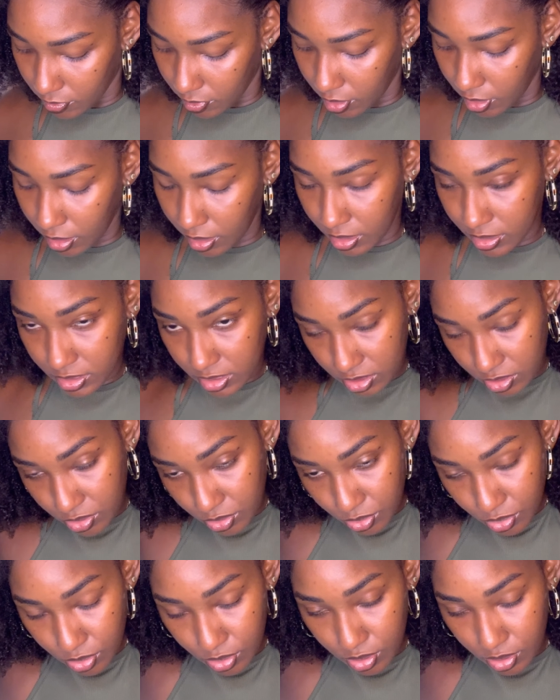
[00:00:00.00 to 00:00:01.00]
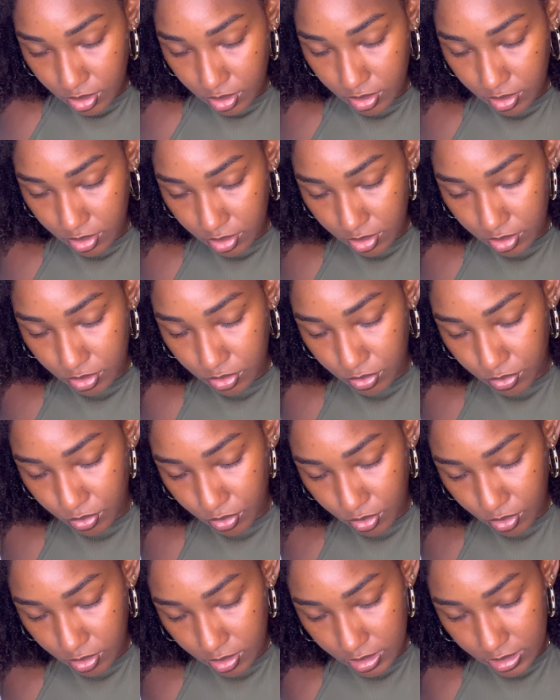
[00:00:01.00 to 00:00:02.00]
all you do, you
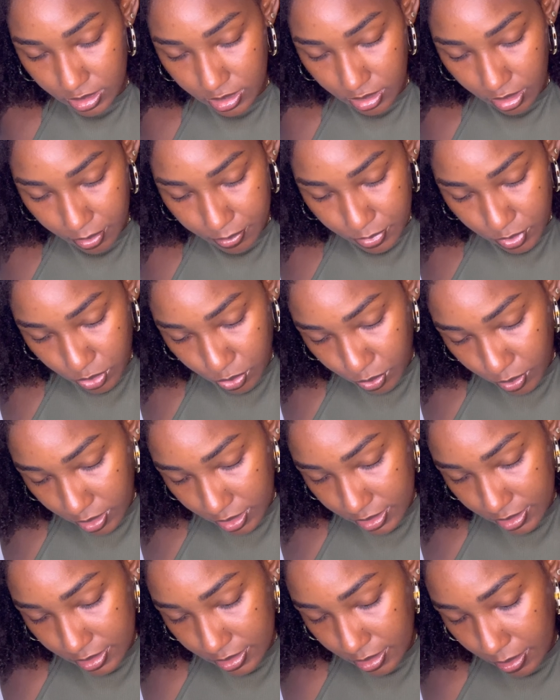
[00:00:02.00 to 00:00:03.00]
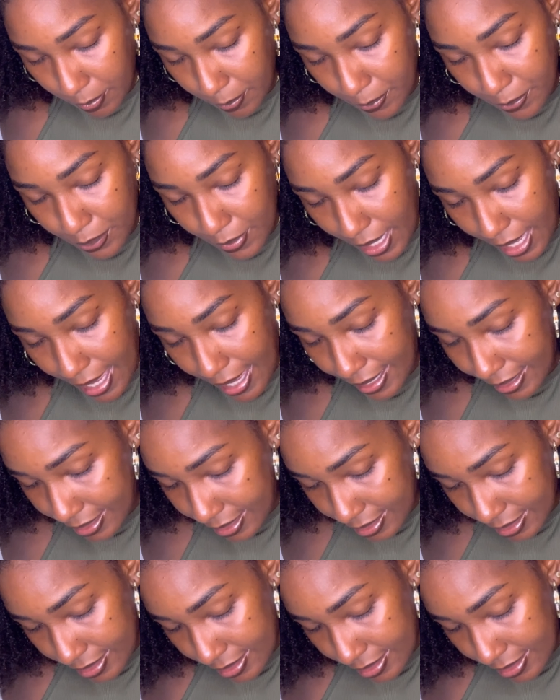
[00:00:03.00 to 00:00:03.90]
roll this up towards the back